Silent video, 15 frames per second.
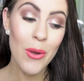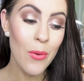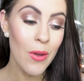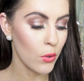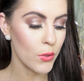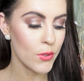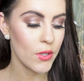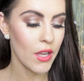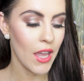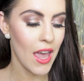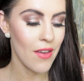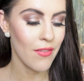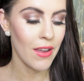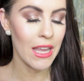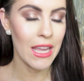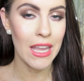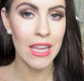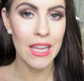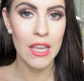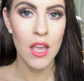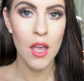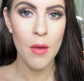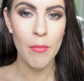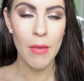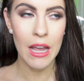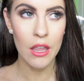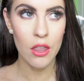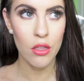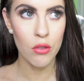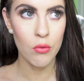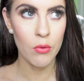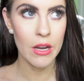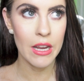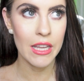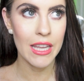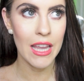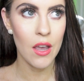I also have a buy three